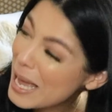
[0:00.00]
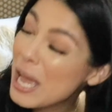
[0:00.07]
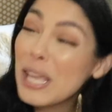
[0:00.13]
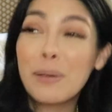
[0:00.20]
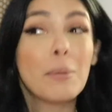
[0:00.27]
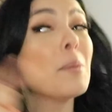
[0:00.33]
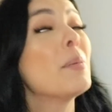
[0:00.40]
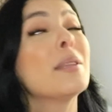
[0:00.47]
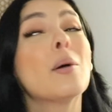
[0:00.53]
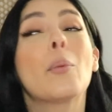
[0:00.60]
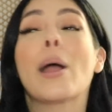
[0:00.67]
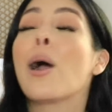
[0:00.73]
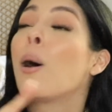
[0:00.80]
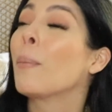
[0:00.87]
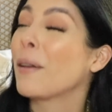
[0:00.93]
You want me to put that
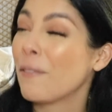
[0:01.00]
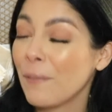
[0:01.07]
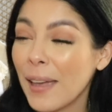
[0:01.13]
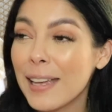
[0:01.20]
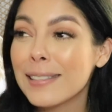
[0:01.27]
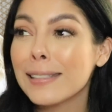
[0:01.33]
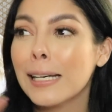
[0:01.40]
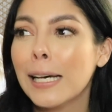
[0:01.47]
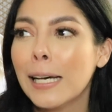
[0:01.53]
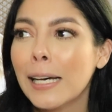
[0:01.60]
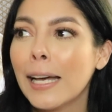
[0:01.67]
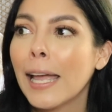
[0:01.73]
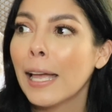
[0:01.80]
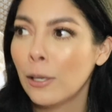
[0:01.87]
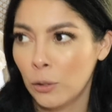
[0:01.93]
where? On my face?
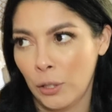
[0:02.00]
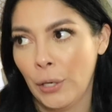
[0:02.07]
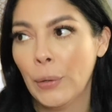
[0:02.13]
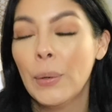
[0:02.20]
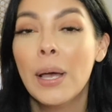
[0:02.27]
Uh, hell no.